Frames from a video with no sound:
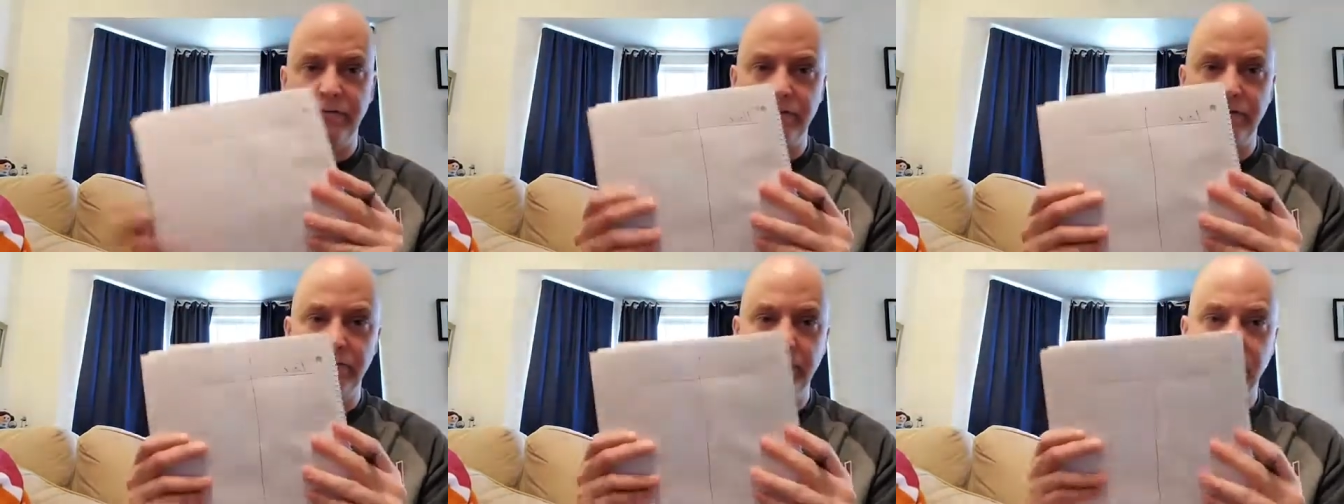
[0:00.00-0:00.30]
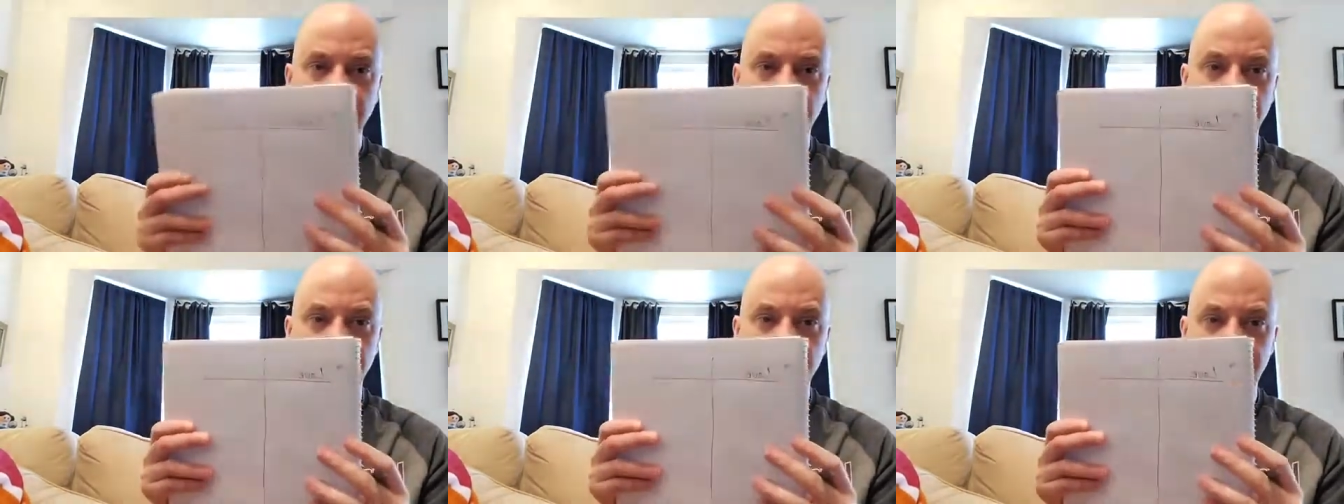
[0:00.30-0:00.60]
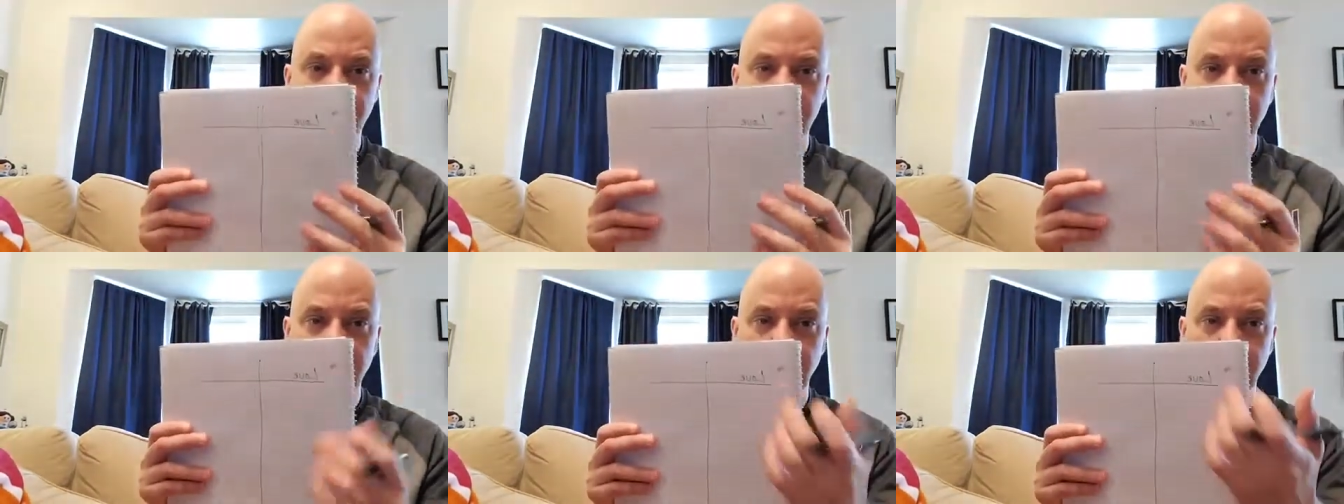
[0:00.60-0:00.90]
This
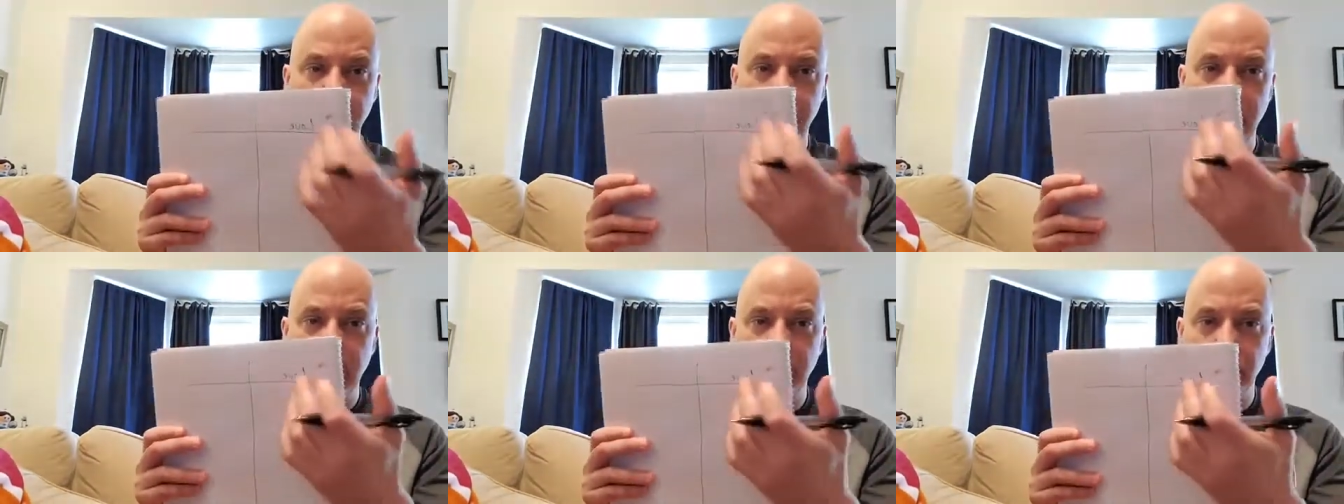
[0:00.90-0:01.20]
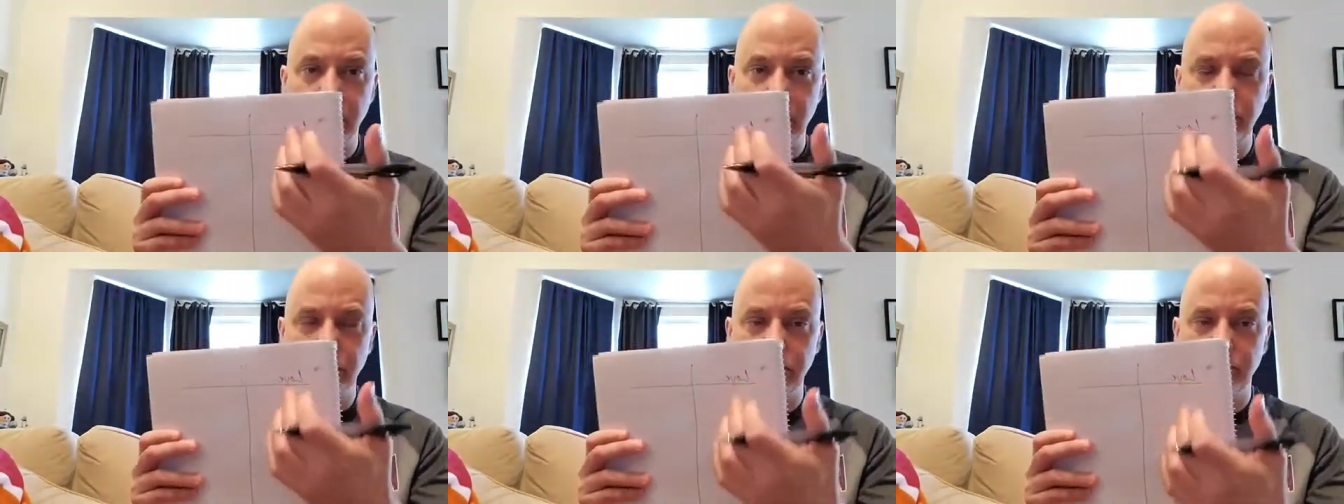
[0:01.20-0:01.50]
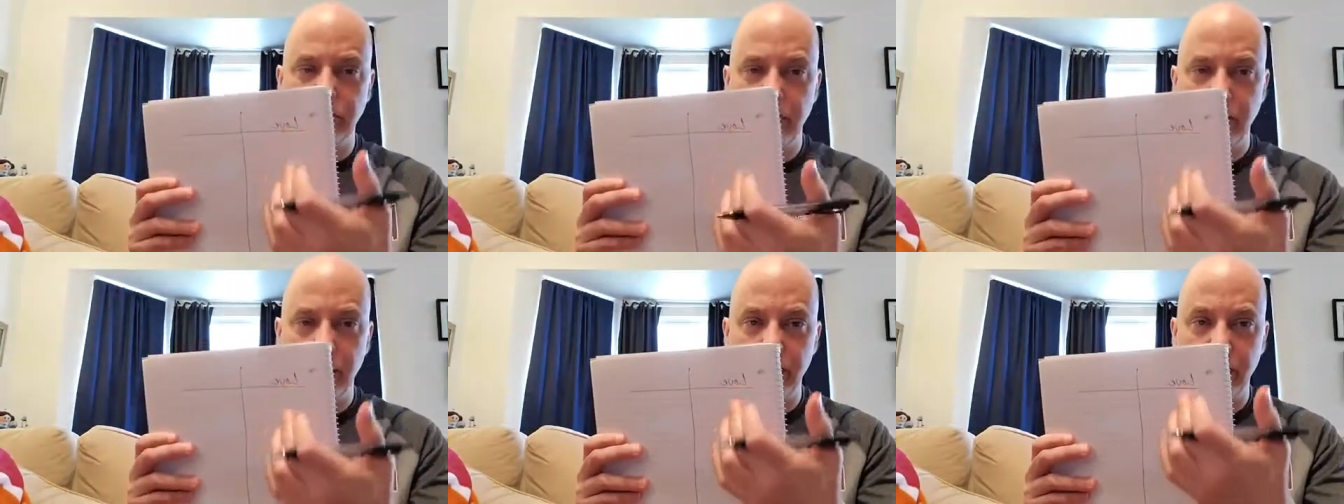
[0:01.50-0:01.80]
is going to be backwards.
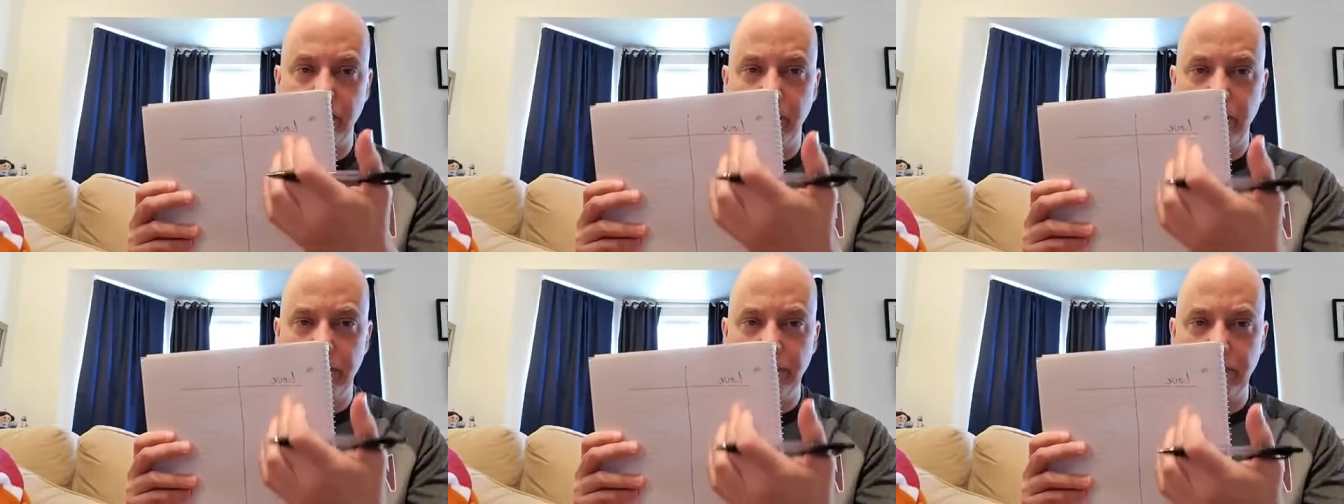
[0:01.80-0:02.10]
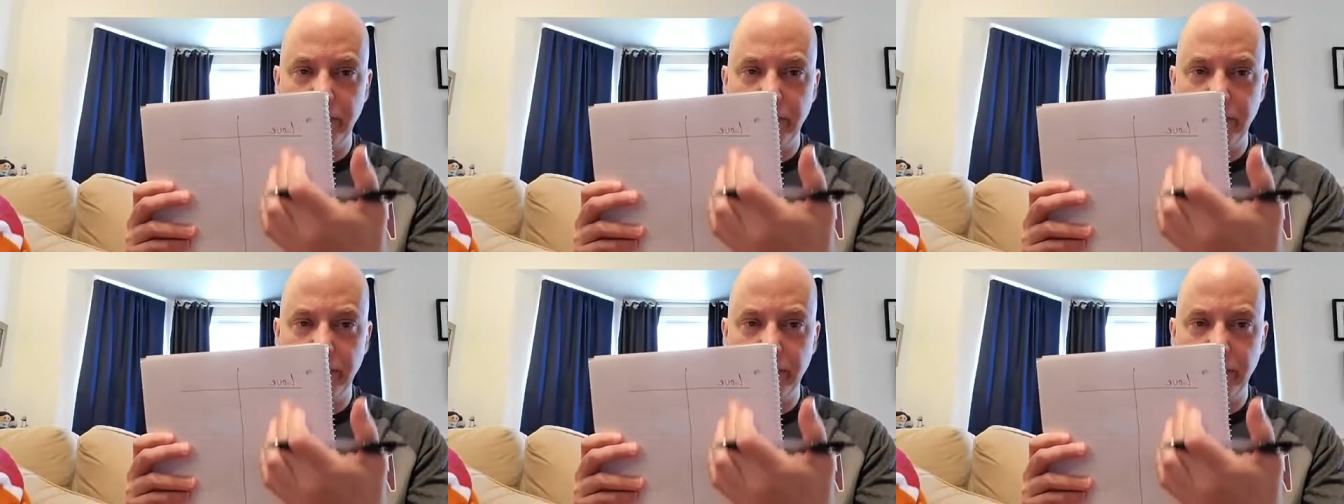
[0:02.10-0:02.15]
But anyway,